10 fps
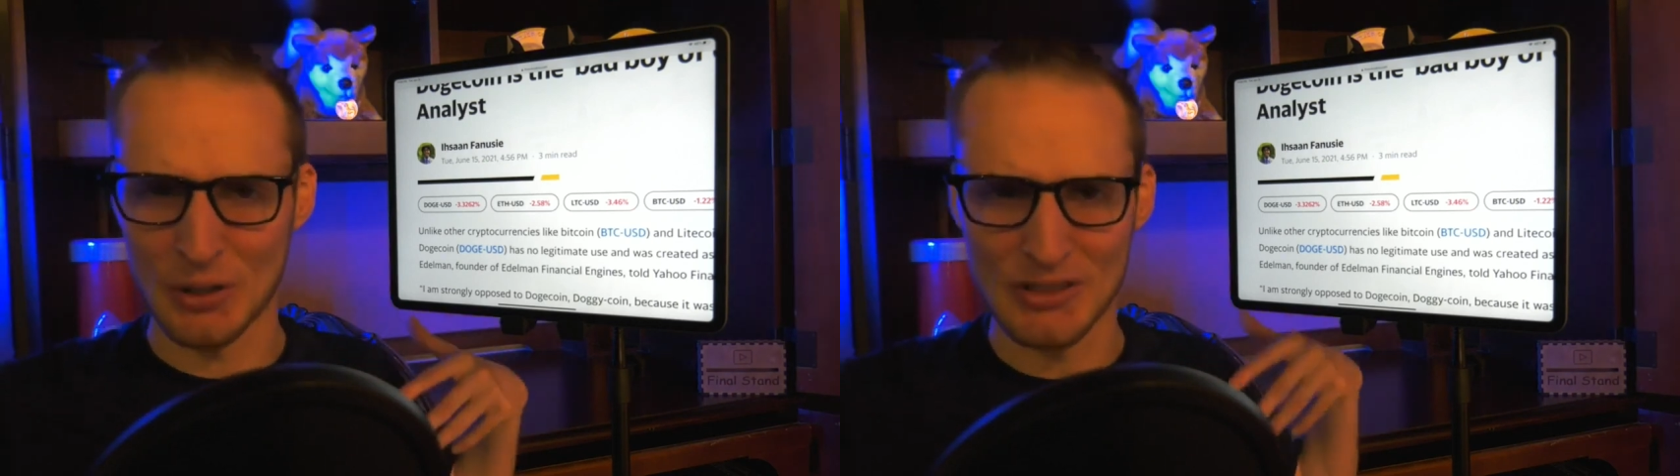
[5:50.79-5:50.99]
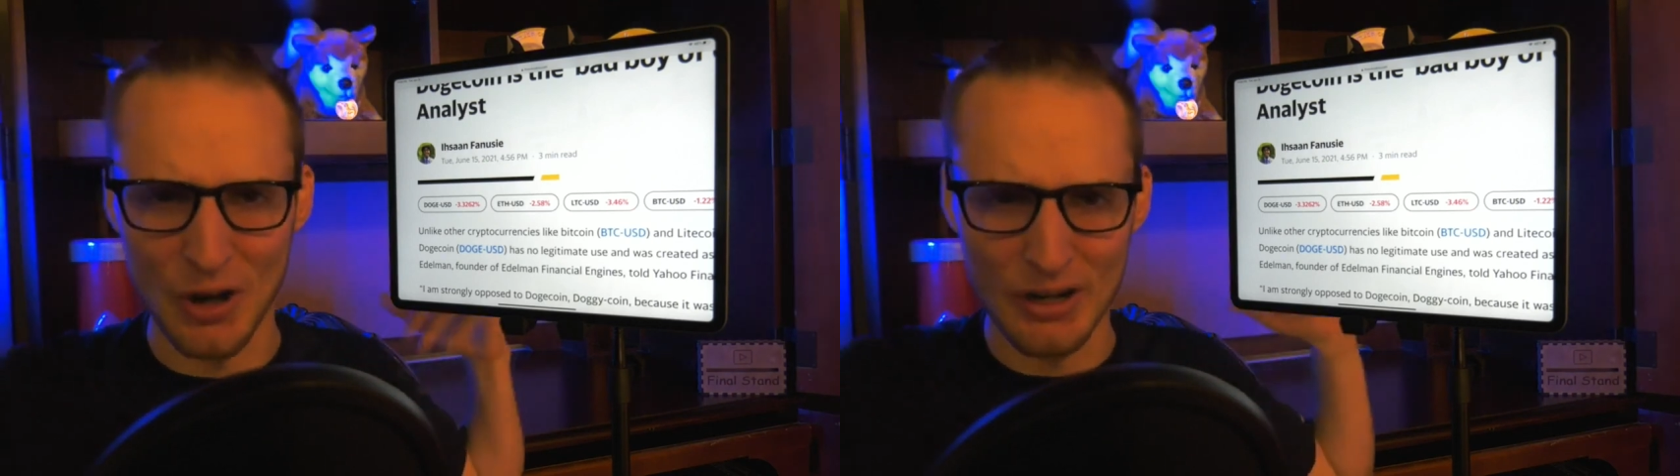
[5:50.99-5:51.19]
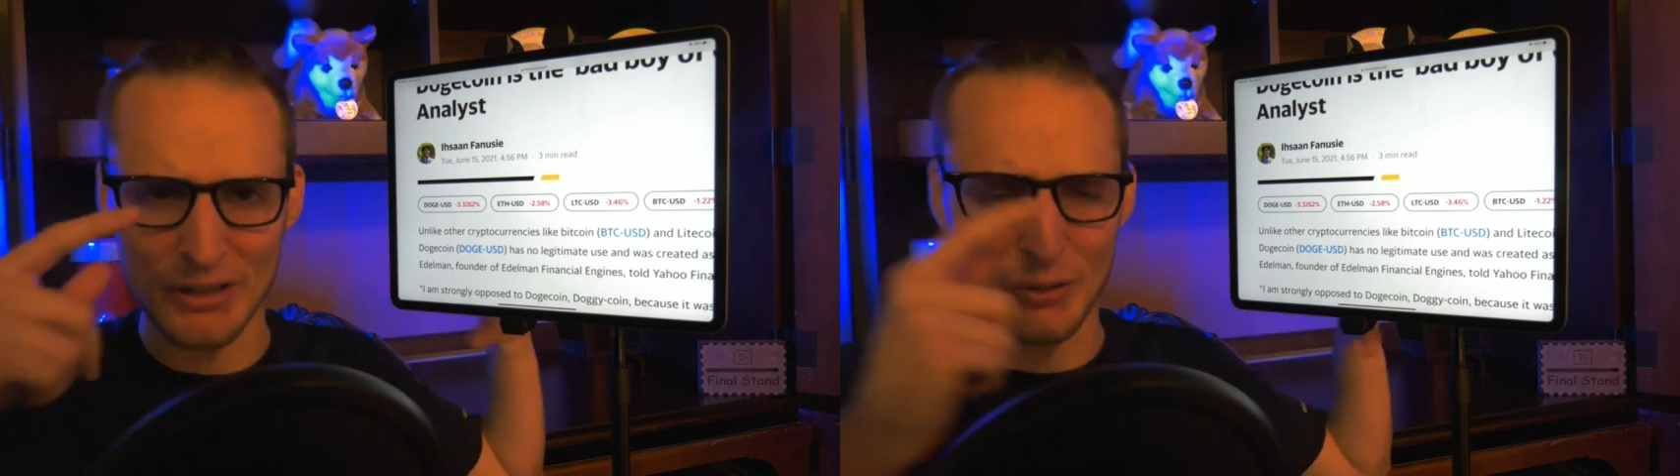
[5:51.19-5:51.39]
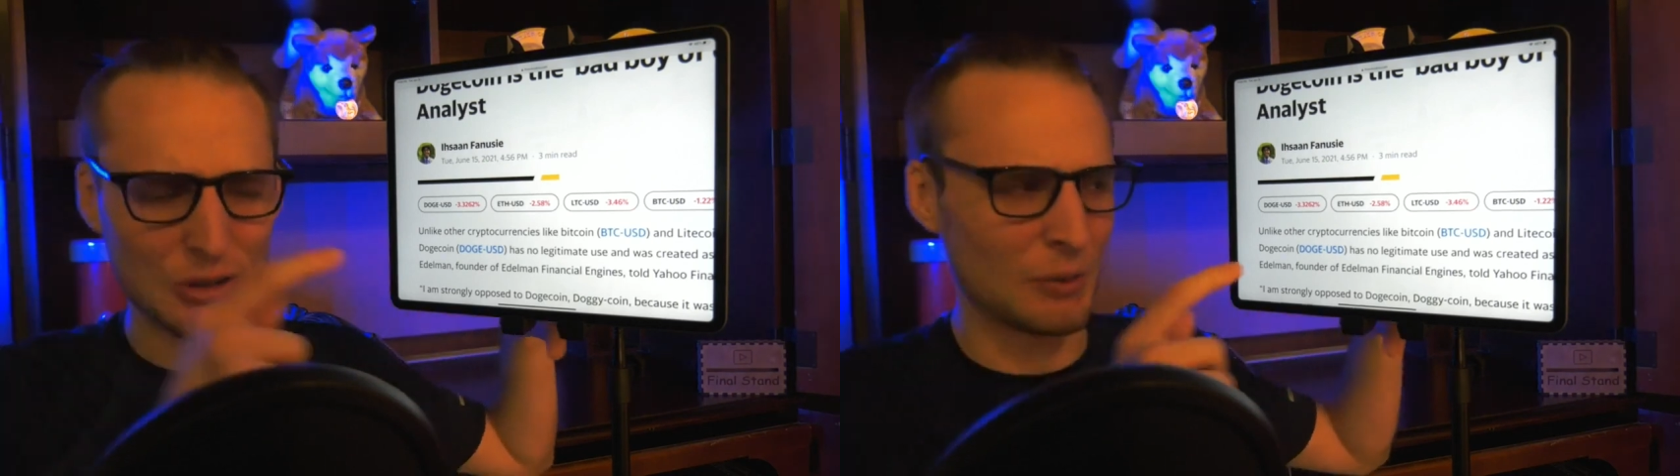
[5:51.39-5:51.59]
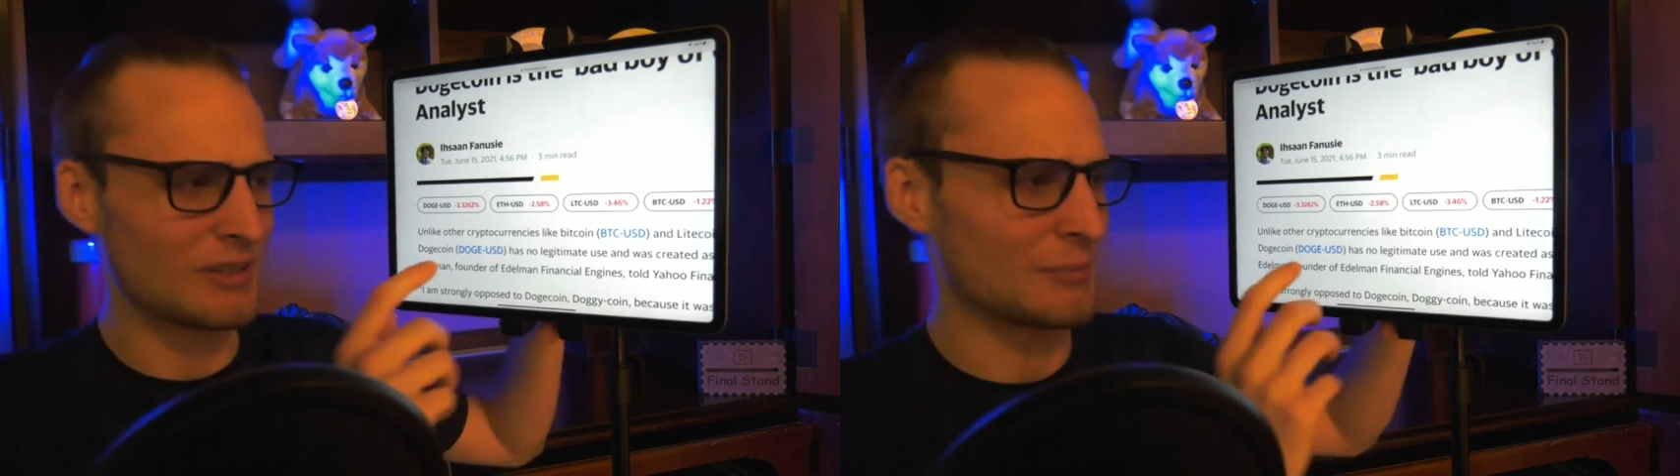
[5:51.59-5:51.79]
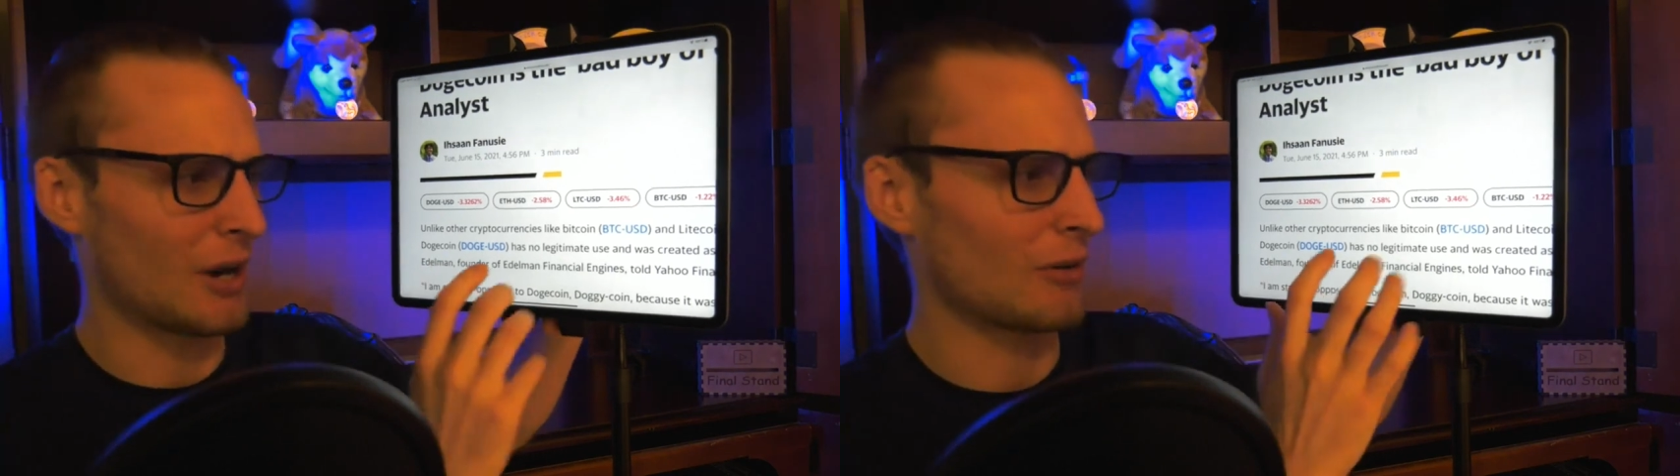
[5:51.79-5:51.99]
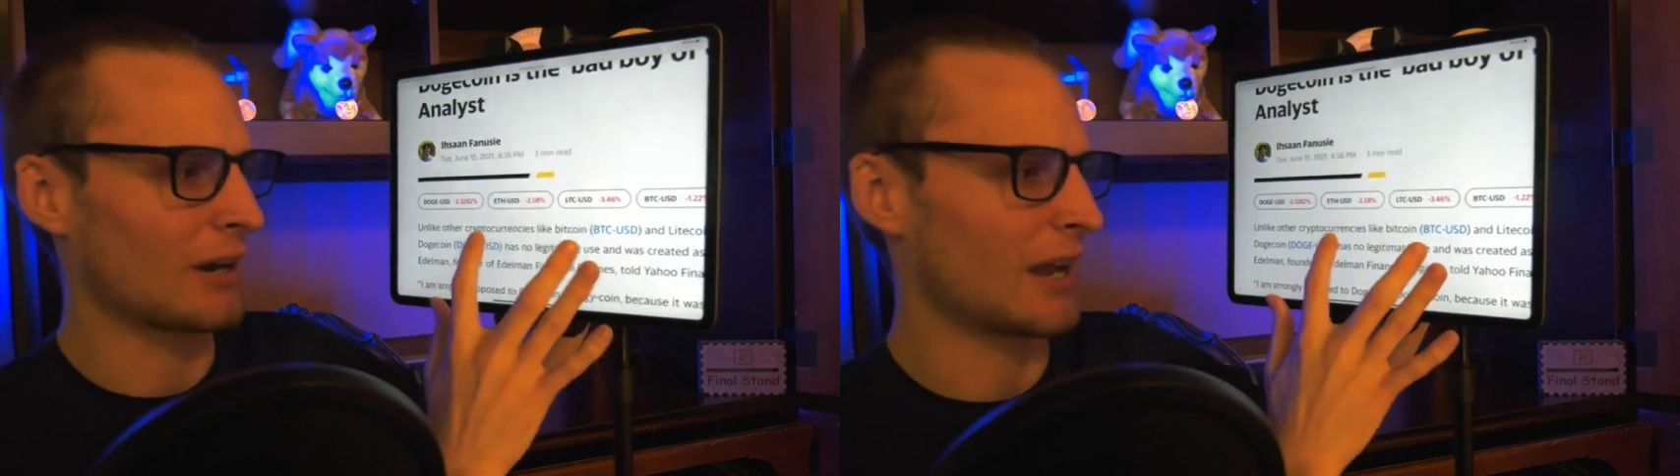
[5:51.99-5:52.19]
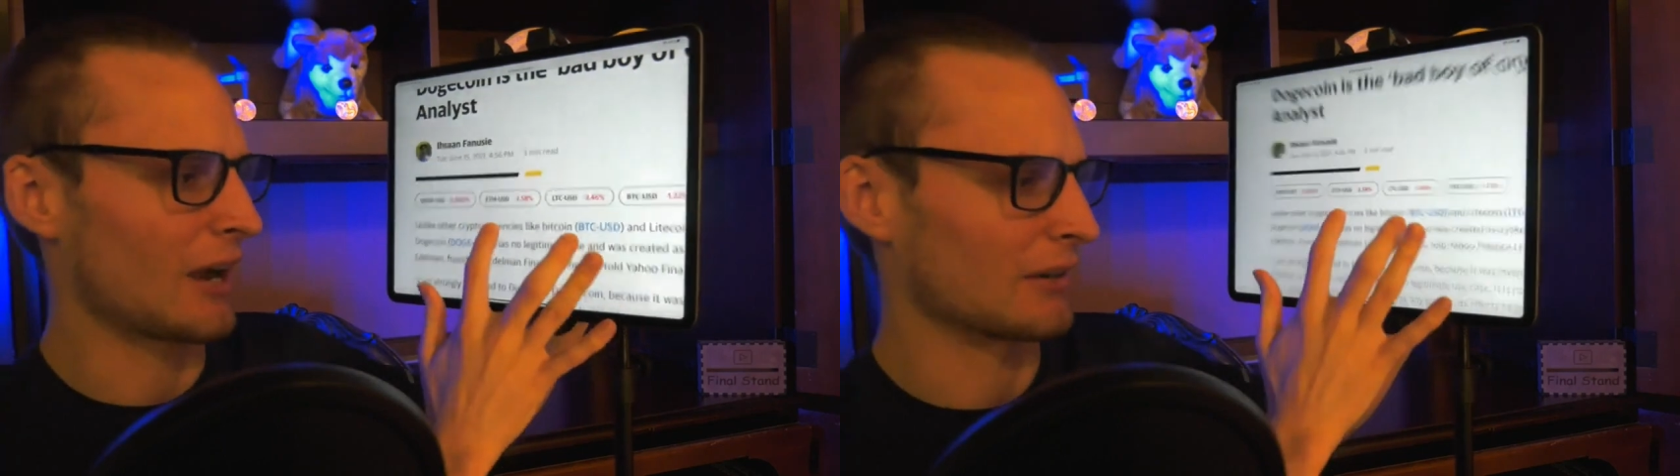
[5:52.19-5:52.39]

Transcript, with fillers: He's already doing tweets about it right now.